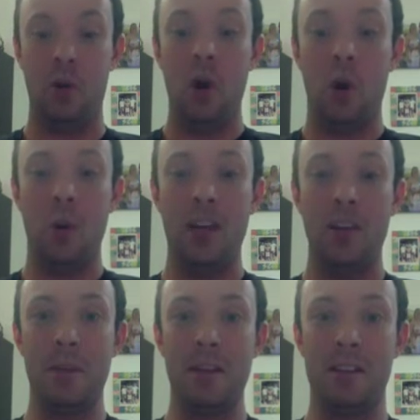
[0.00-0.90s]
we can
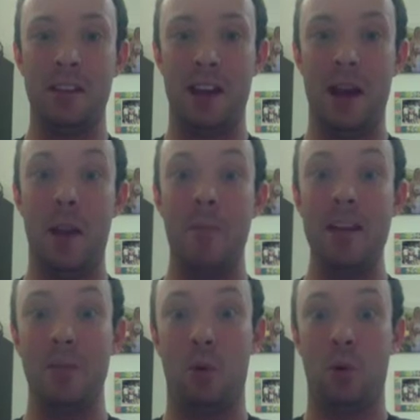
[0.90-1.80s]
be seeing many
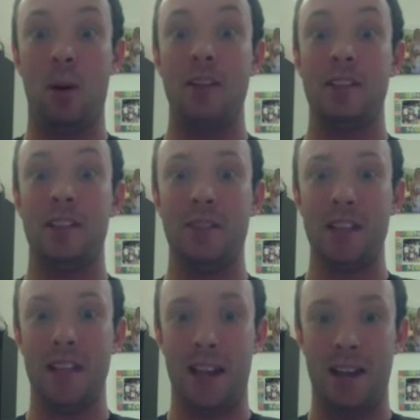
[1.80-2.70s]
more Stephen
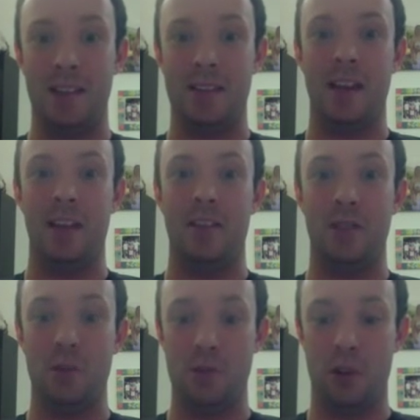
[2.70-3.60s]
Kings in the
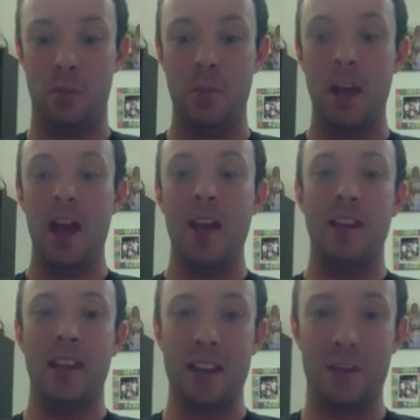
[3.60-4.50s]
future.
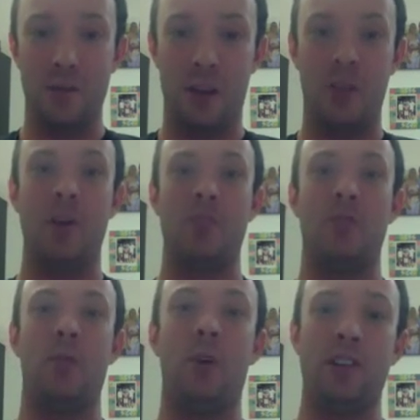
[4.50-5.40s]
Thank you very much for
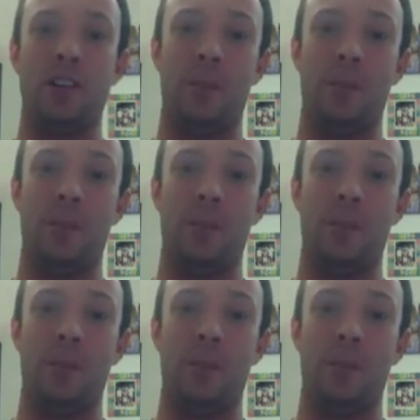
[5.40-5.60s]
watching.